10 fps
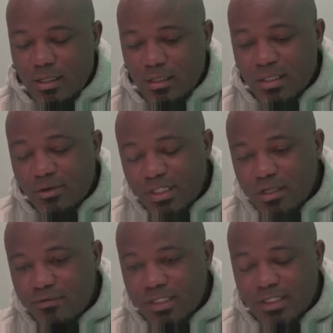
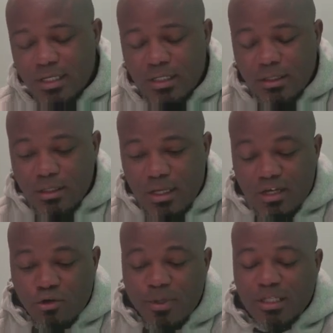narrative essay,
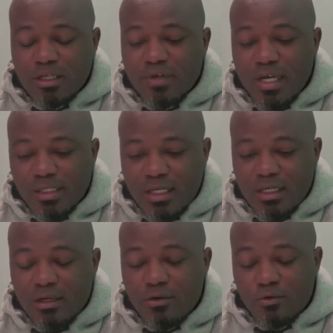argumentative essay,
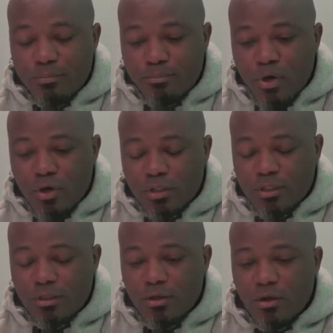report,
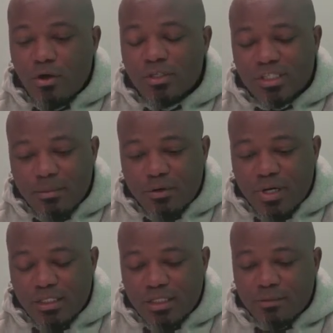or
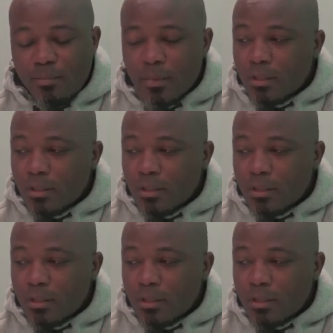summarizing,